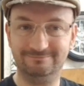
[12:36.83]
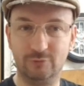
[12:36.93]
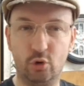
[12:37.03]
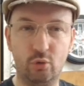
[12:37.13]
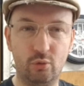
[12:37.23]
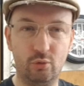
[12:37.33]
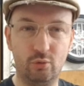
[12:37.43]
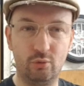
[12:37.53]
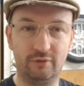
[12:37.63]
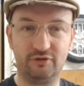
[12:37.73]

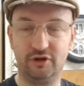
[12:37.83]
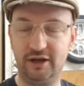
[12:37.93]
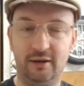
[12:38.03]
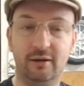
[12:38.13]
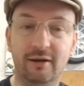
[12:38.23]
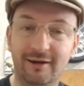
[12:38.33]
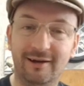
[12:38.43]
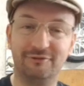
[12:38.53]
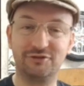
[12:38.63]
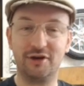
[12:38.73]
Ooh, I've done it!
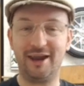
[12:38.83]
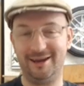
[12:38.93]
I've done it!